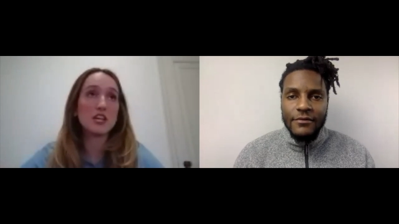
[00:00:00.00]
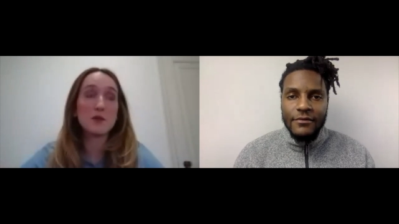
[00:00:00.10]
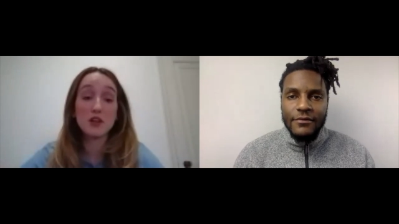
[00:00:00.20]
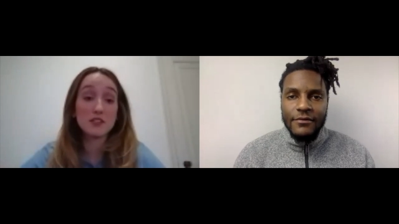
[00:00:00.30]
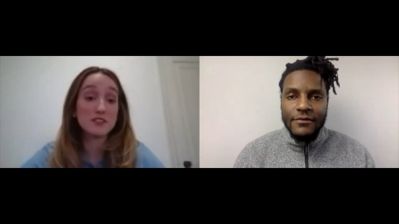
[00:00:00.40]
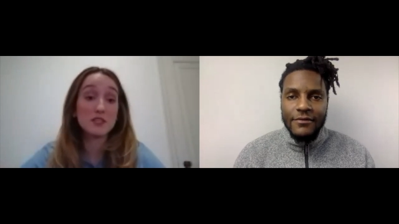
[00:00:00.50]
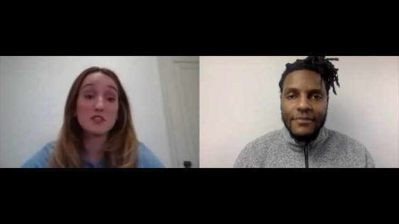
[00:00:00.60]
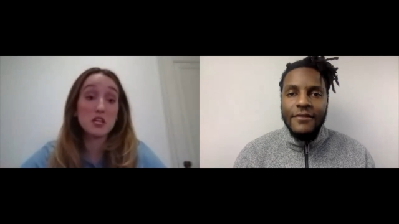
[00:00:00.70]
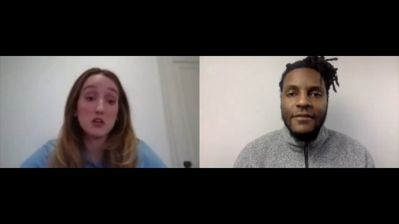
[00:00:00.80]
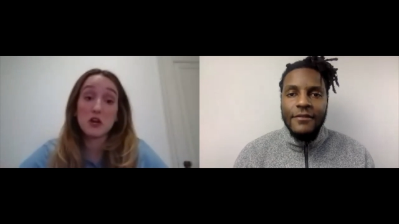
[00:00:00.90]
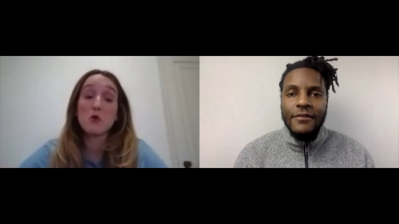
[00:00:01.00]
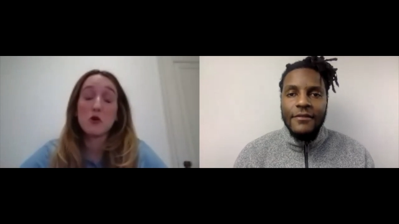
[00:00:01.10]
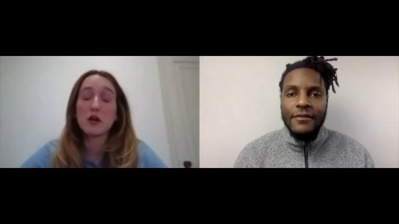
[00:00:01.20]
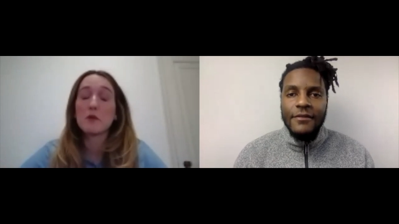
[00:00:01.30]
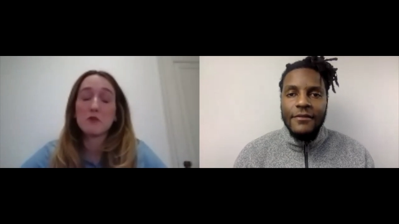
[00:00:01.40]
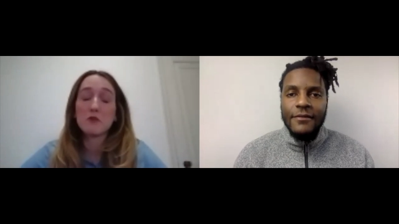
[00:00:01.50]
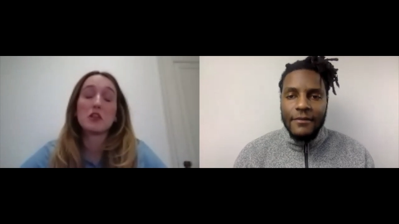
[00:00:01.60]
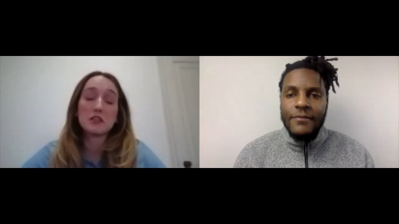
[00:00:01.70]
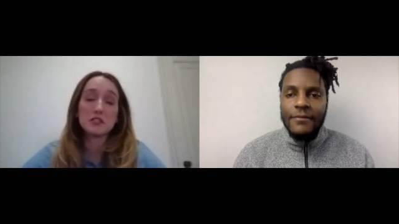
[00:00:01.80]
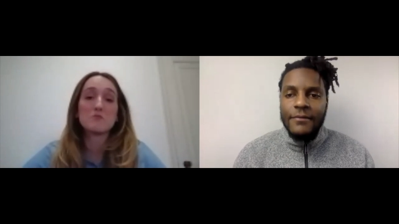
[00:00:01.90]
Speaker 1: but it seems like a great program. They really
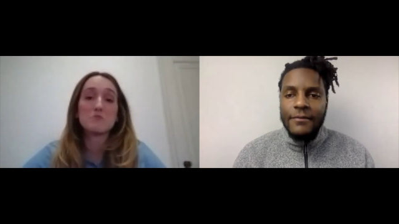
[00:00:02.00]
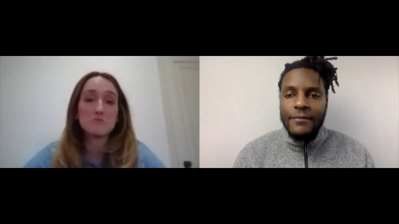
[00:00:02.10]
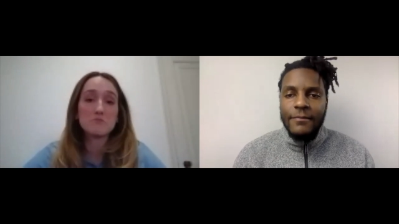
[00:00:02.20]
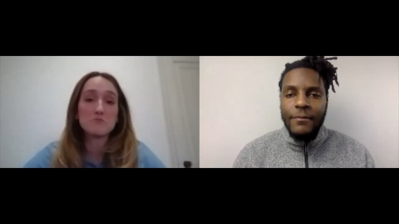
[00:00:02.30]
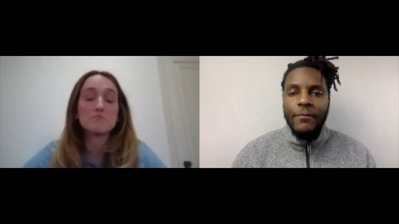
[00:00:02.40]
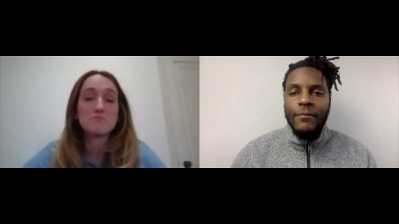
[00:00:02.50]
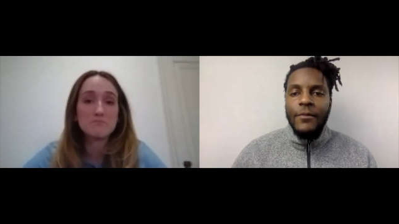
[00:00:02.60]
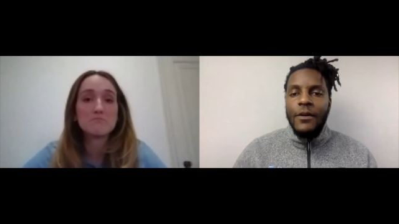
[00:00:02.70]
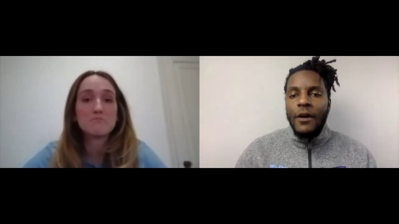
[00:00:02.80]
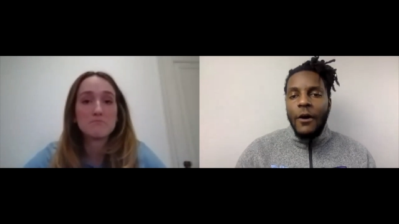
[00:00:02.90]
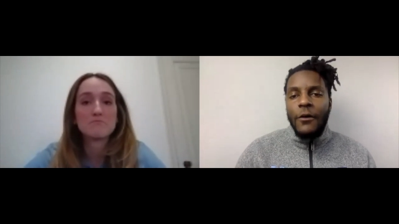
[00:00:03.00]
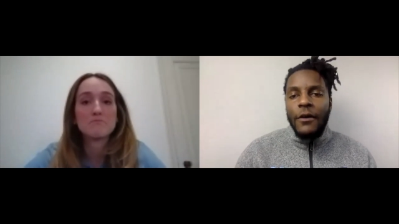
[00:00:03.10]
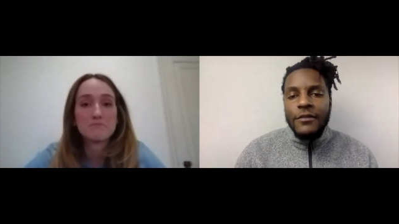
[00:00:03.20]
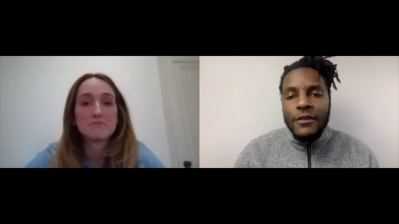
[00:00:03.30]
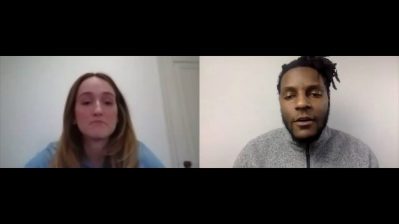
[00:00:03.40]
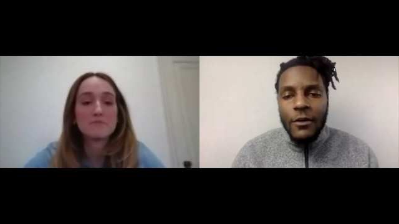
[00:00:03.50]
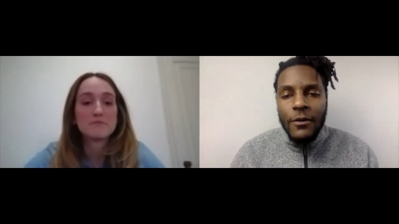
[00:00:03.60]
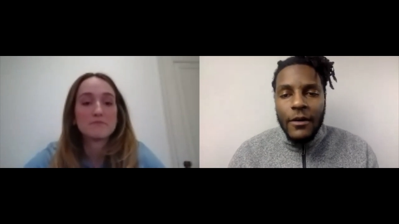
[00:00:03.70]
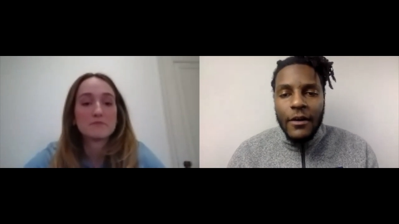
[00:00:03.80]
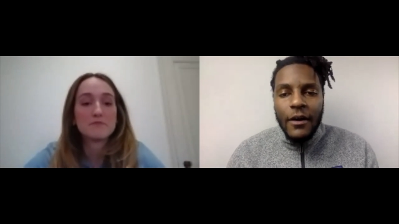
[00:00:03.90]
liked it.
Speaker 2: Okay,
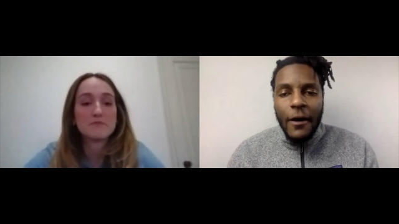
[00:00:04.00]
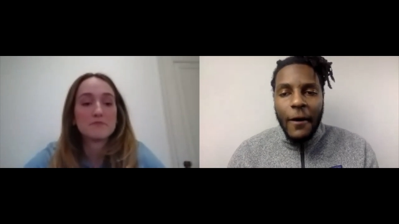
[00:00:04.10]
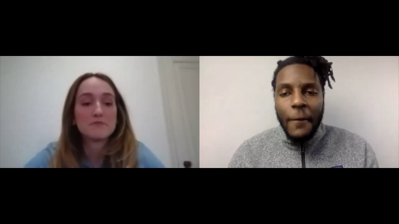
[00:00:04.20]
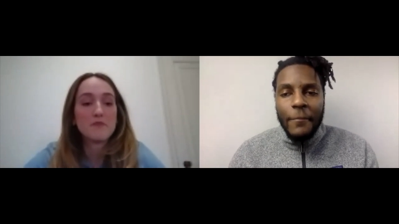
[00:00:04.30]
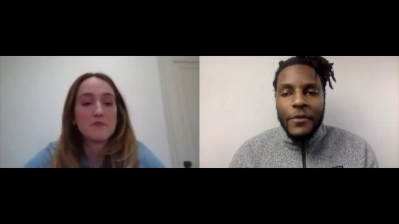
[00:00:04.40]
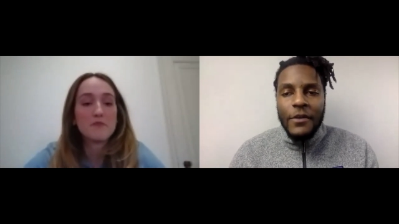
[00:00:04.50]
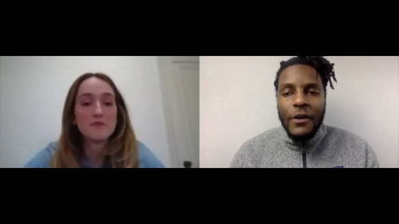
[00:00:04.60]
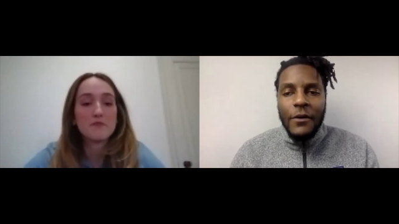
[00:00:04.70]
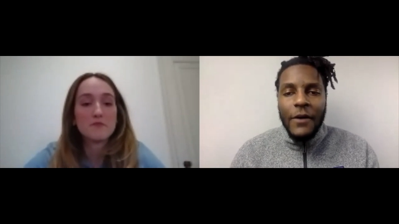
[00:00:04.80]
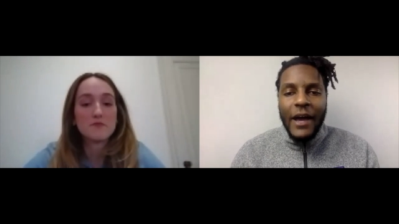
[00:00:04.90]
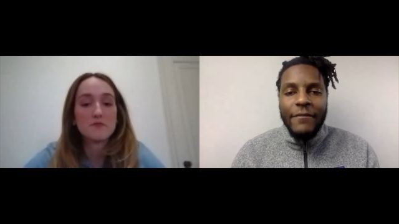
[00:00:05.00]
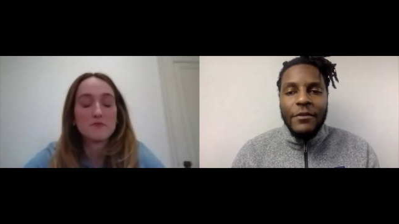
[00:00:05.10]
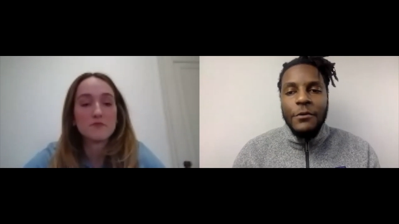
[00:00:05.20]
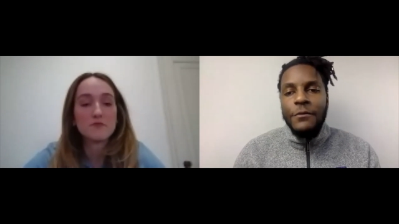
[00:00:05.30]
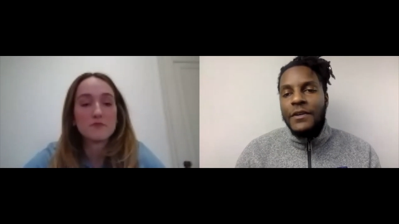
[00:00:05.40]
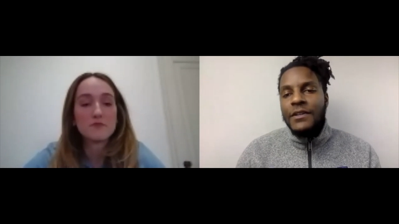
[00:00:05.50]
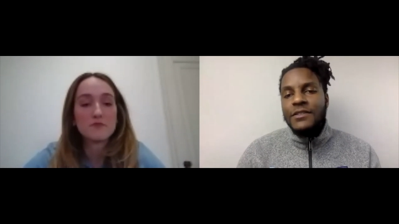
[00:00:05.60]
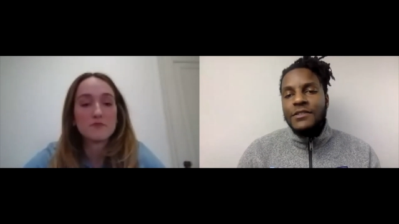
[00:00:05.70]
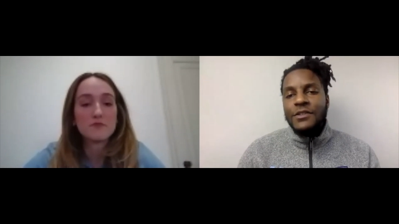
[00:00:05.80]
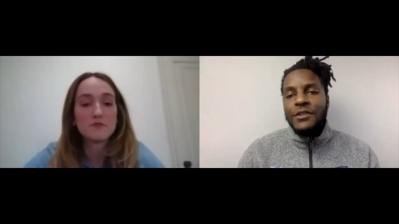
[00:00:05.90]
so, um, you know, after you
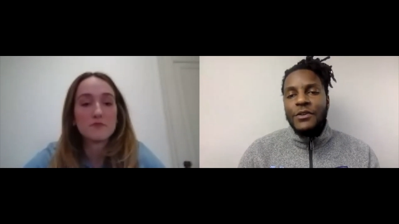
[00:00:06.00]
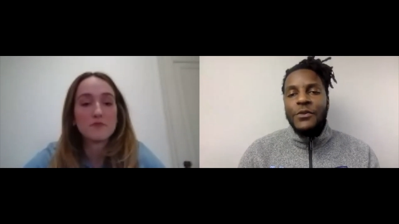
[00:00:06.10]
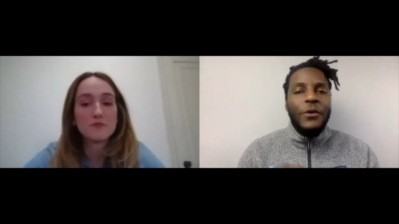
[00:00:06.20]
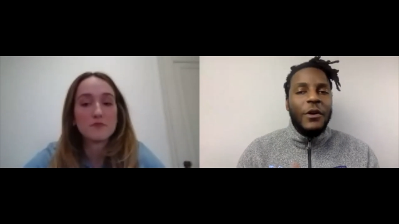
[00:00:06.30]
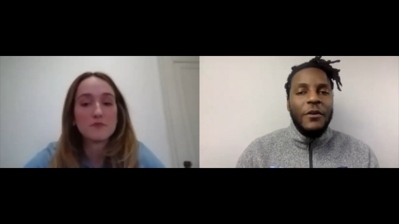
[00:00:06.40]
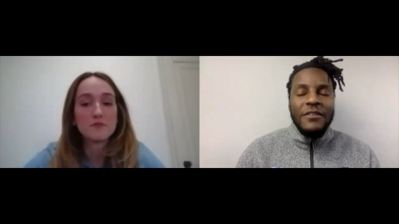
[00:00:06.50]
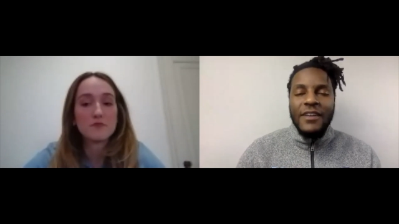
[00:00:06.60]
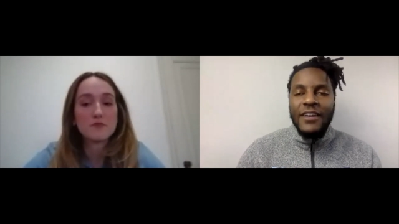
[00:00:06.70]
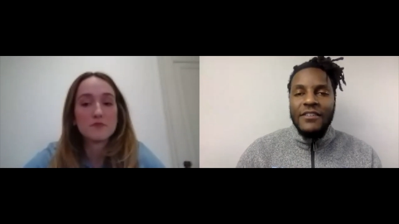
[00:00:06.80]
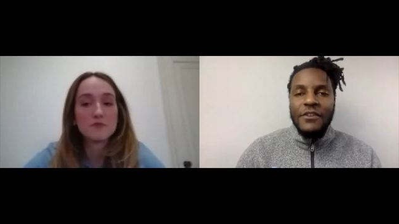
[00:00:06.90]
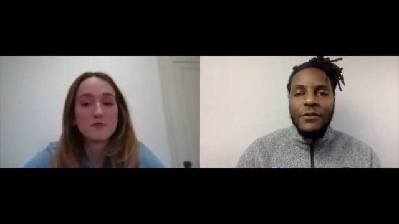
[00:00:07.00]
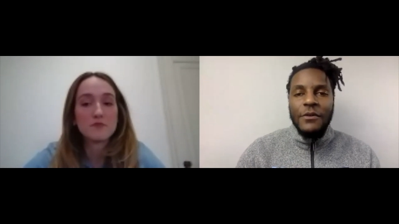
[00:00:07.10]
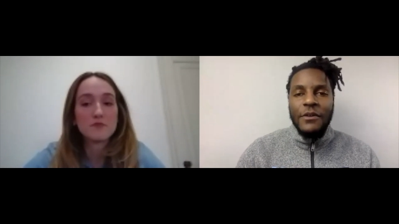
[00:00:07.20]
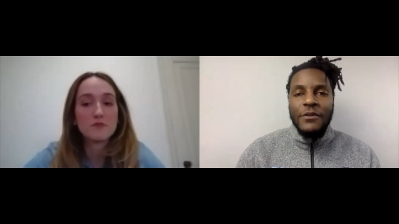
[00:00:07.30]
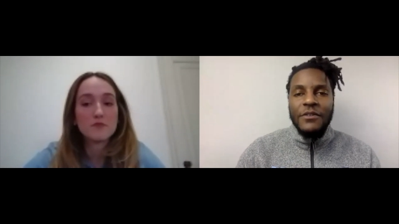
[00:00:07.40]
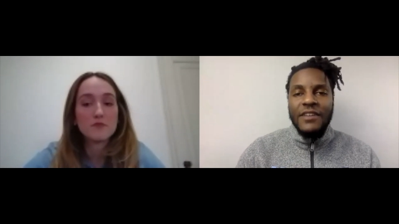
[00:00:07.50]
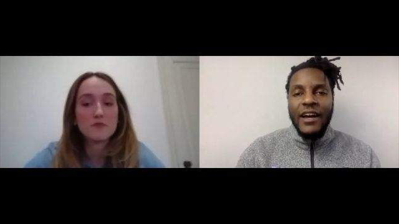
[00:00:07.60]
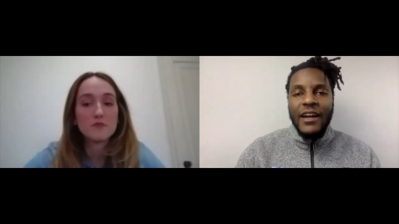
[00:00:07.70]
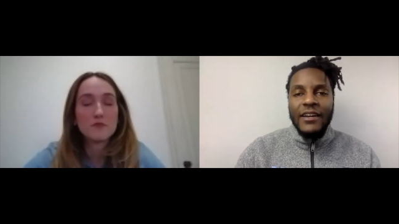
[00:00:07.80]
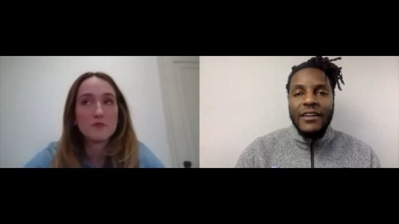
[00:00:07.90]
finish doing all these things and you and you
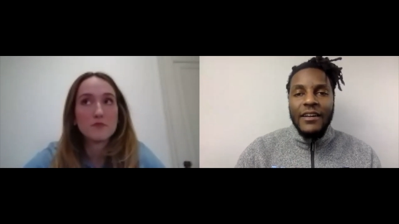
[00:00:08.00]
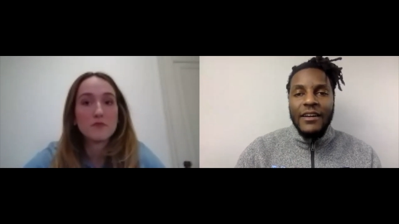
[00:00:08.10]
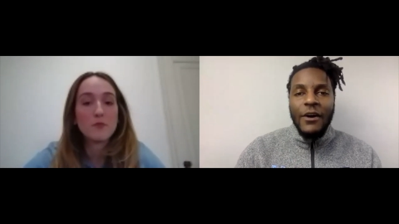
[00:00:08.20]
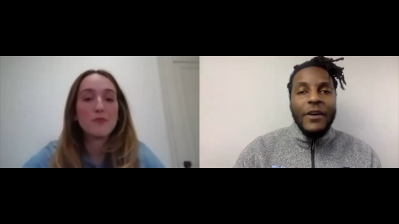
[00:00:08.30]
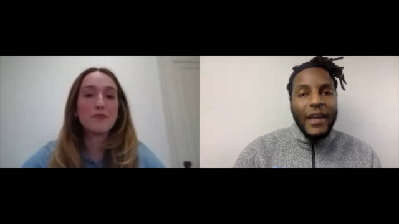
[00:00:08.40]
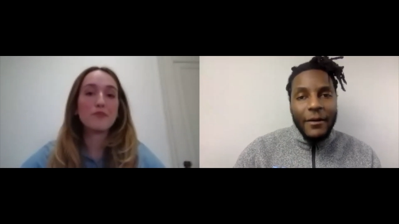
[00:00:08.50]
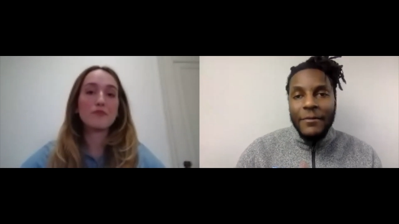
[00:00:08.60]
decide, okay, I'm,